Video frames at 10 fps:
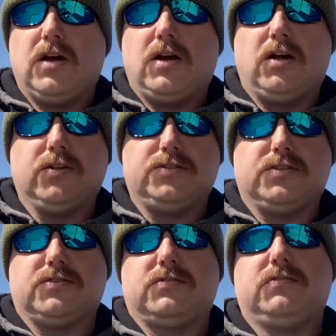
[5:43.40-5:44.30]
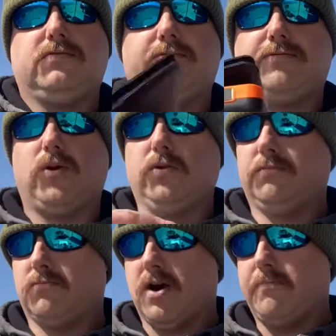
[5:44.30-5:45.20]
I'll just fold
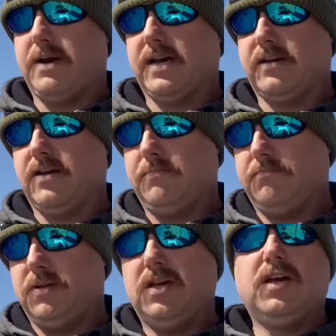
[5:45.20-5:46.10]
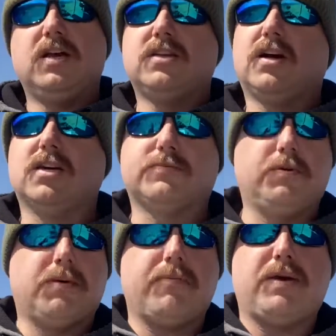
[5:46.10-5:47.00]
them right back up, toss them
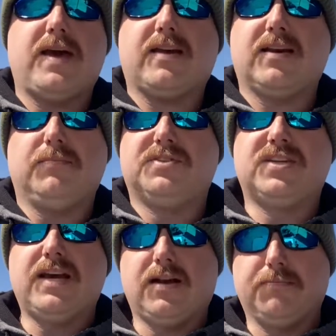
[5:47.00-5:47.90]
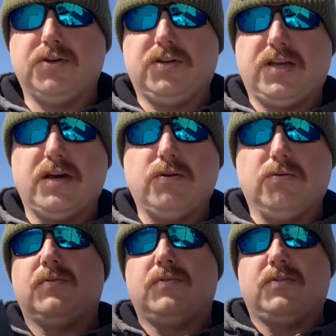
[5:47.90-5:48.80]
in my pack, and I'm set. I'm good to go.
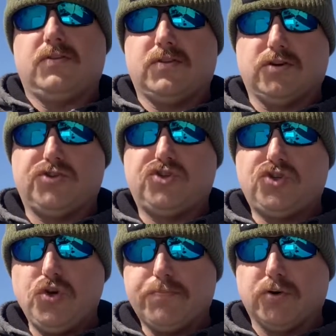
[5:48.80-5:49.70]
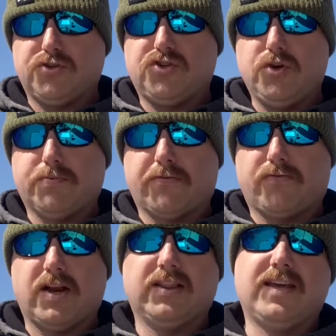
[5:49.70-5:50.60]
They're super, super
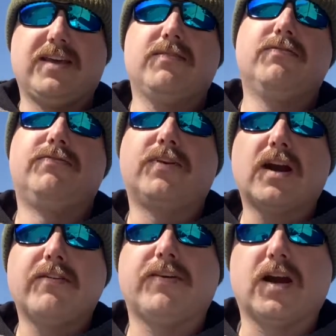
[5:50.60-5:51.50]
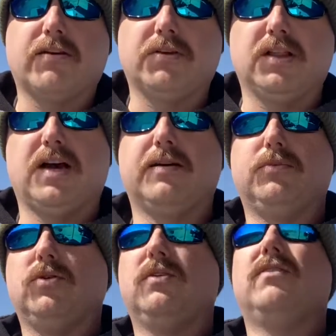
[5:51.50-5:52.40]
friendly, very, very
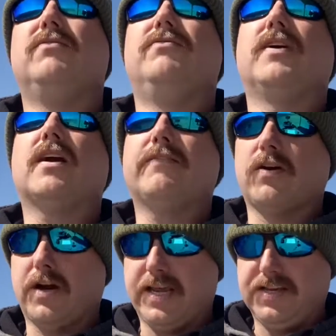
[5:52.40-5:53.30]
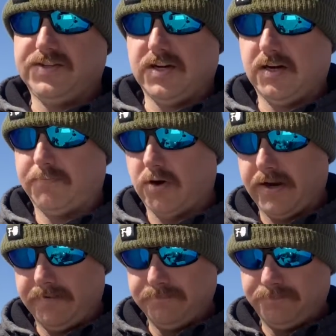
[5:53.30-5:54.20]
reliable, very, very easy to
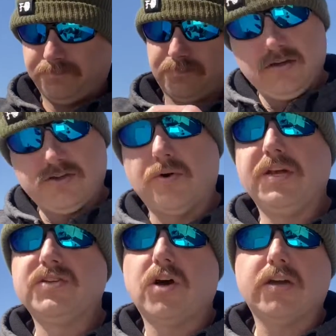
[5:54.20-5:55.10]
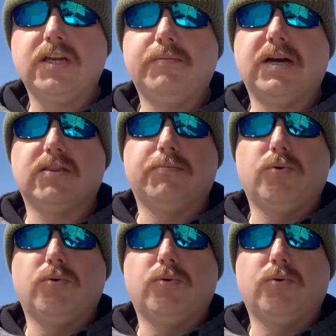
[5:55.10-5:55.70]
operate. So in talking about the